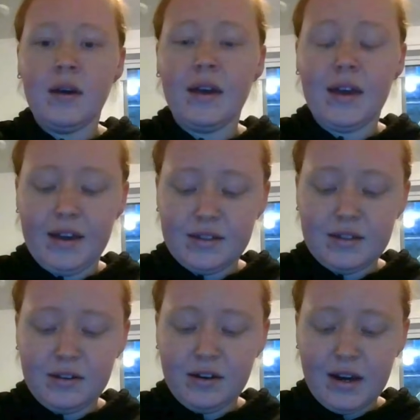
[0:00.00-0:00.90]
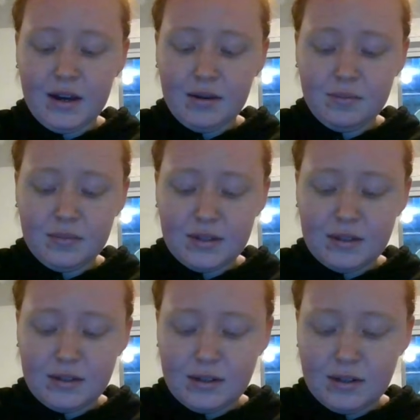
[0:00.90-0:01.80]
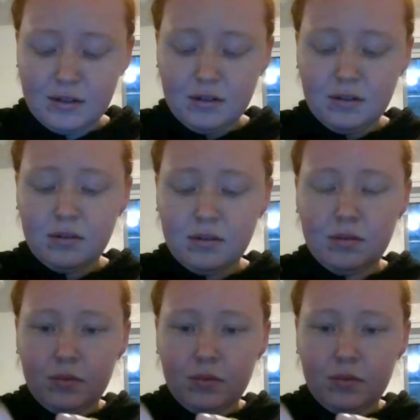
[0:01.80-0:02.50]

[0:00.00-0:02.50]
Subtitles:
Okay, so I'm still